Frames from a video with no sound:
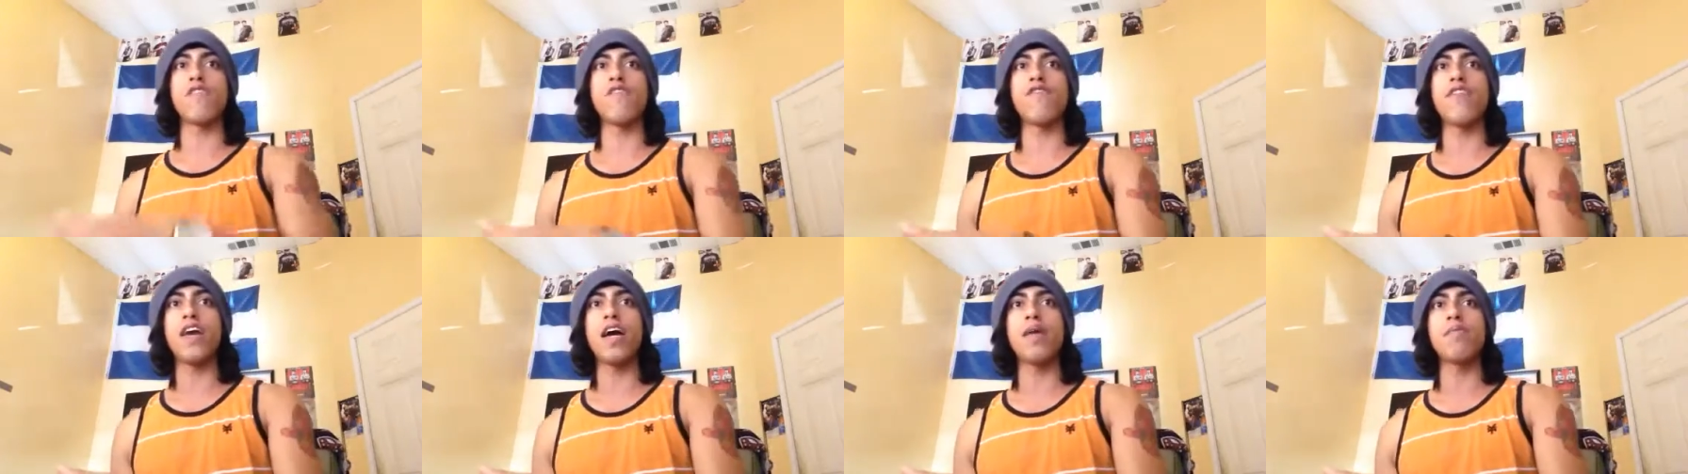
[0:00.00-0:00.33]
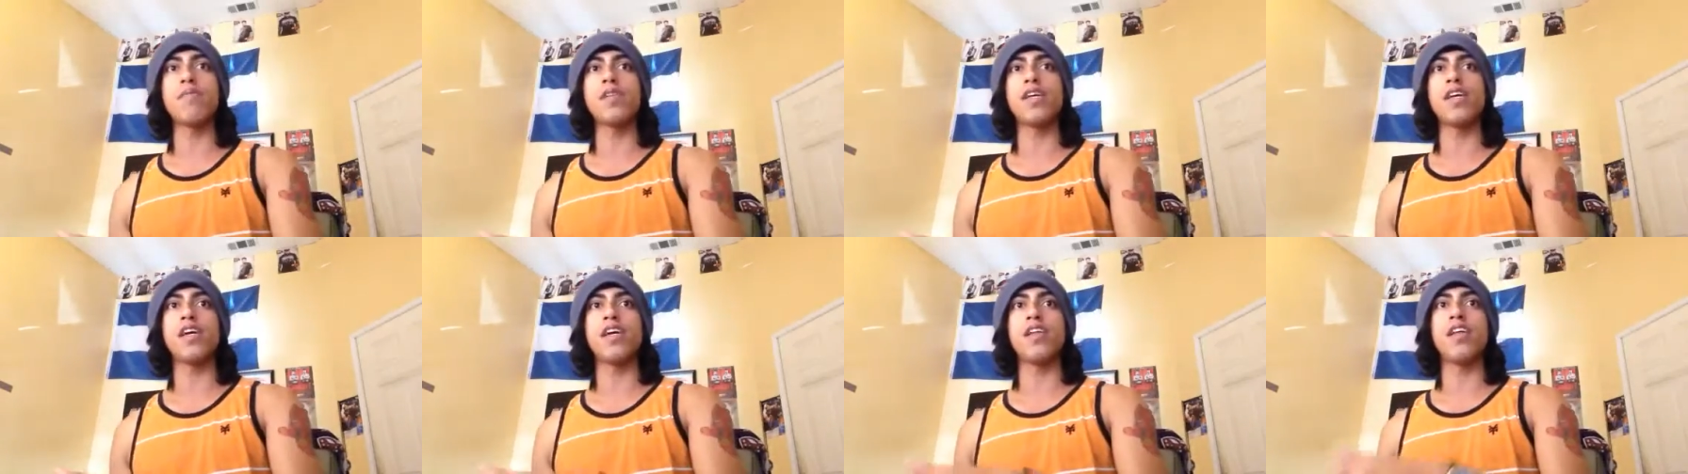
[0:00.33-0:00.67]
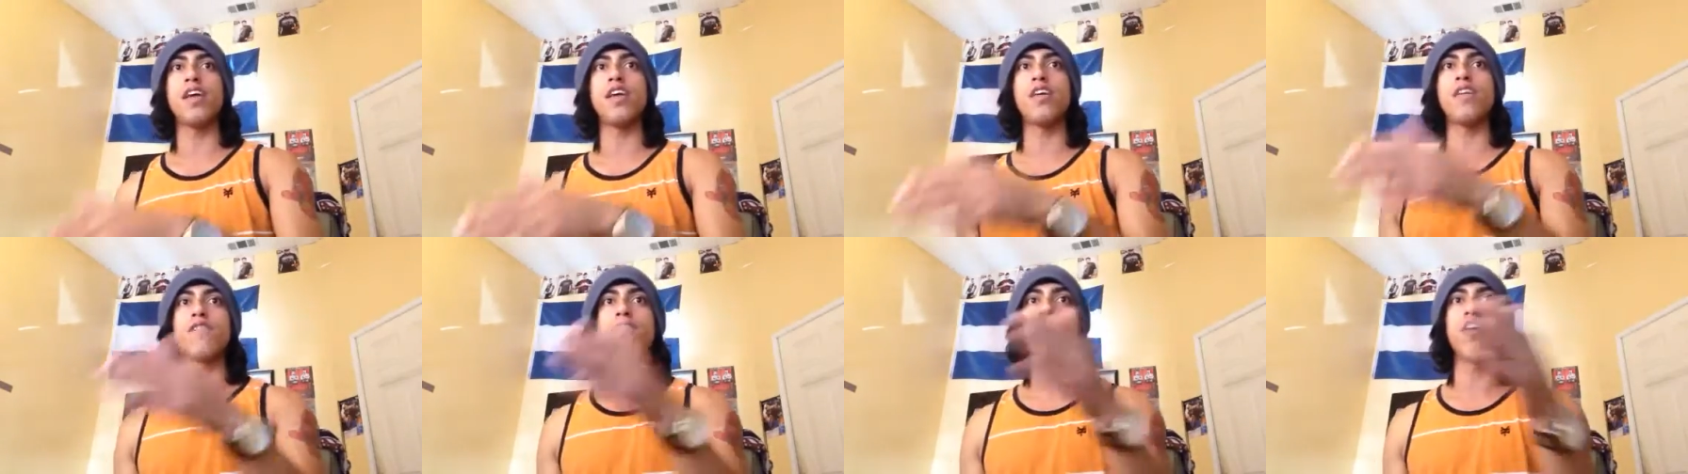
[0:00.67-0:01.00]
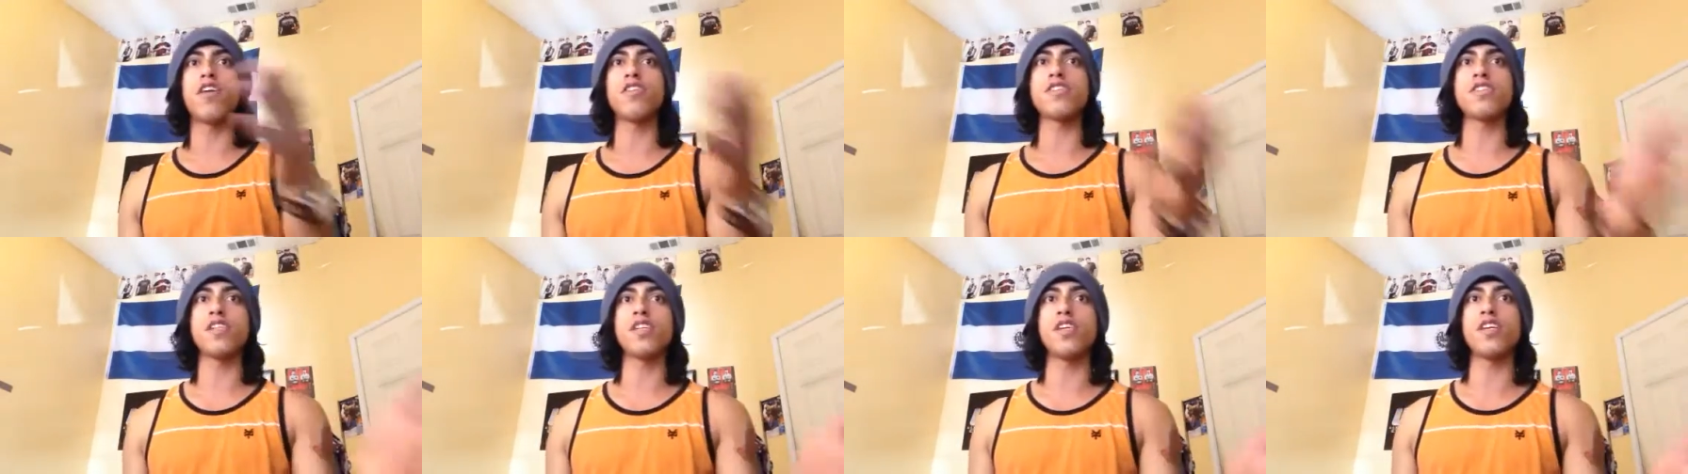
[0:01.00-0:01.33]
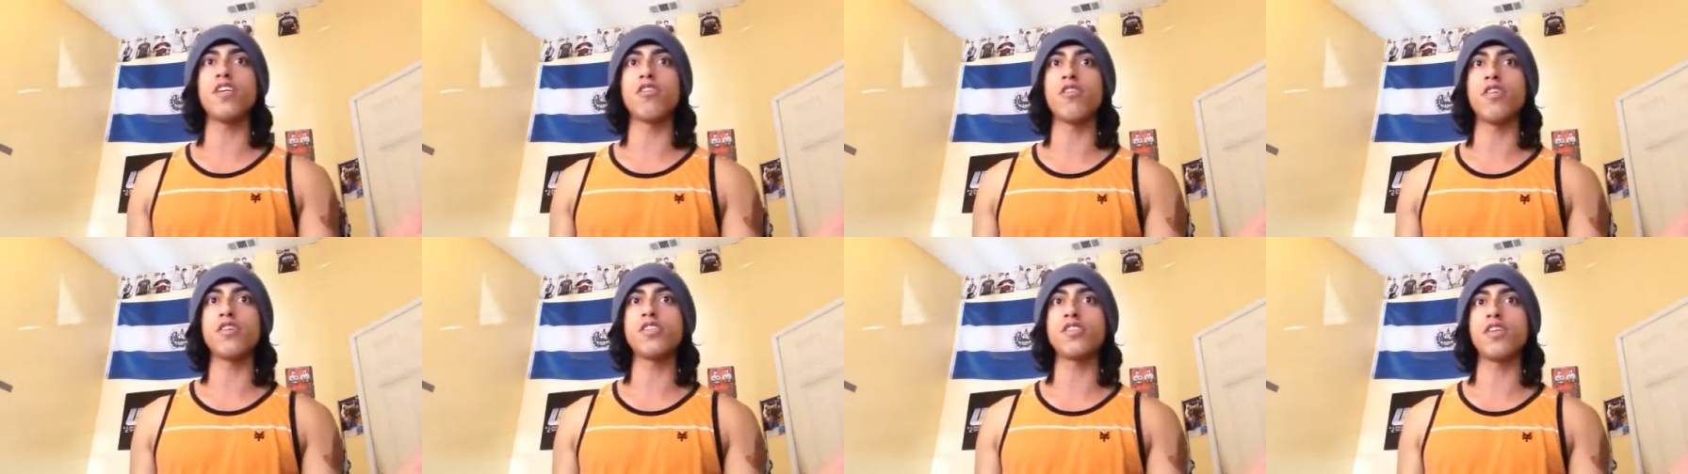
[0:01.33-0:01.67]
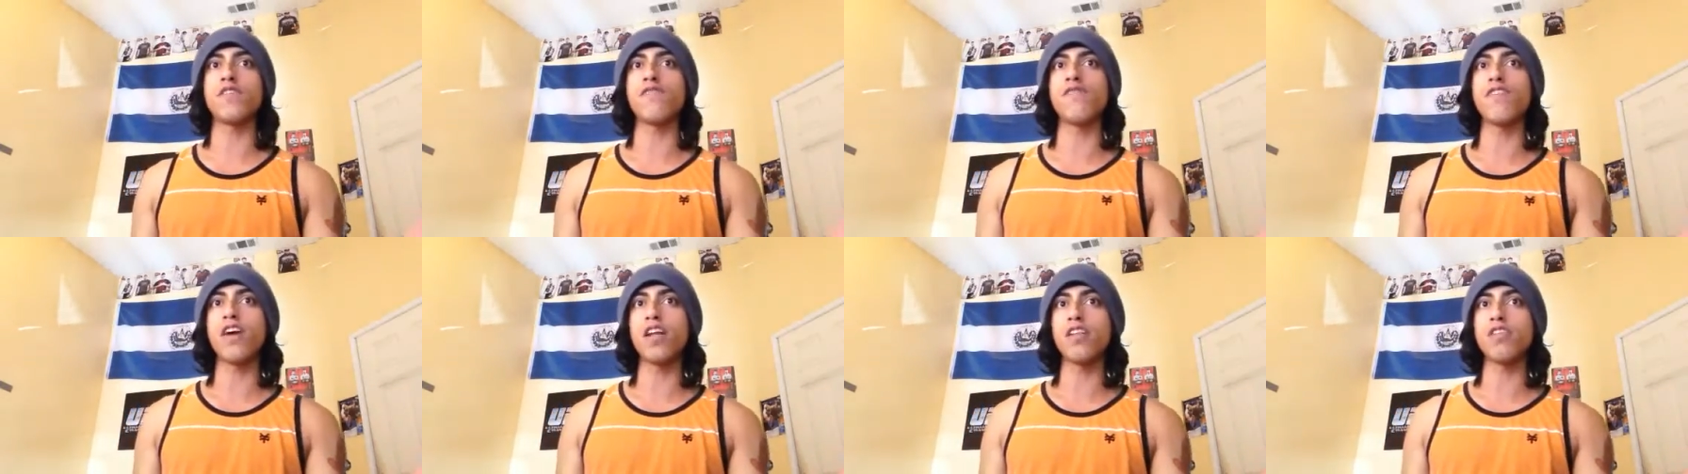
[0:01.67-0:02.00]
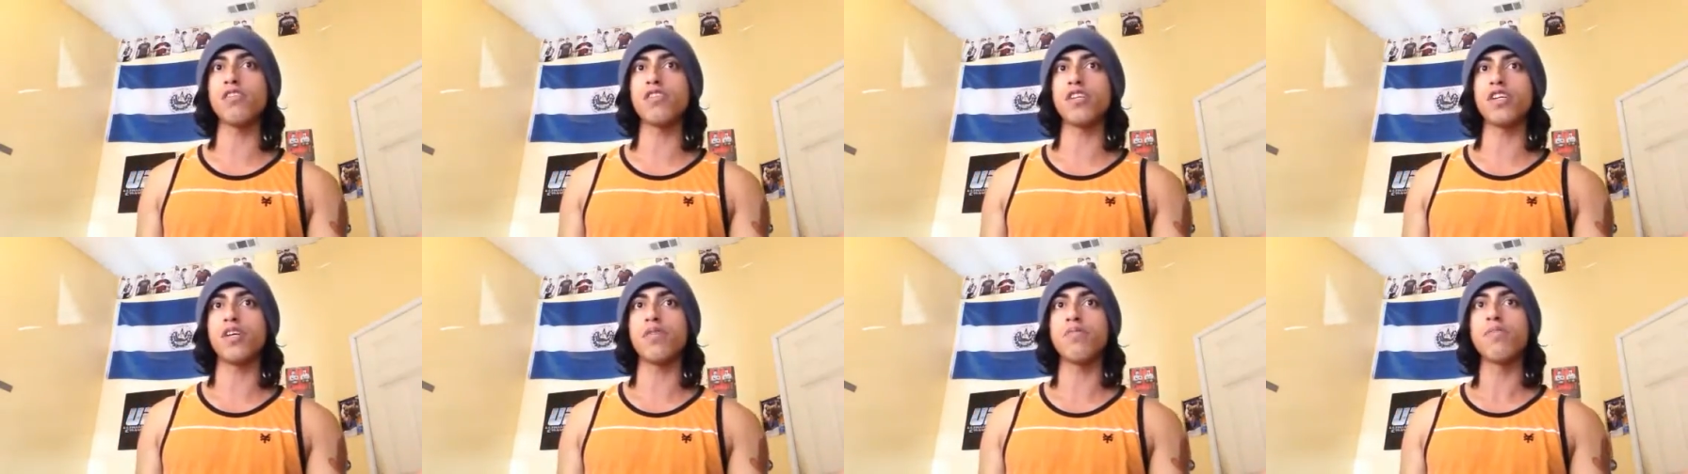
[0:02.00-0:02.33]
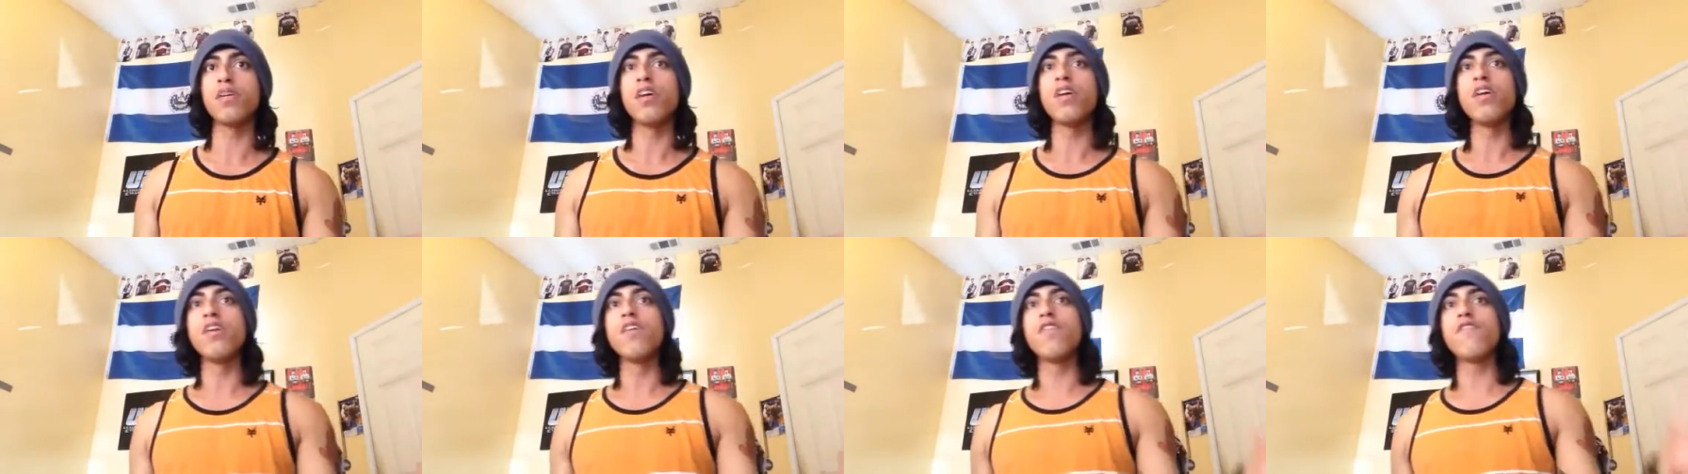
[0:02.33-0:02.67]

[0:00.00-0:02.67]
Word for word: the family and intervarsity Christian fellowship.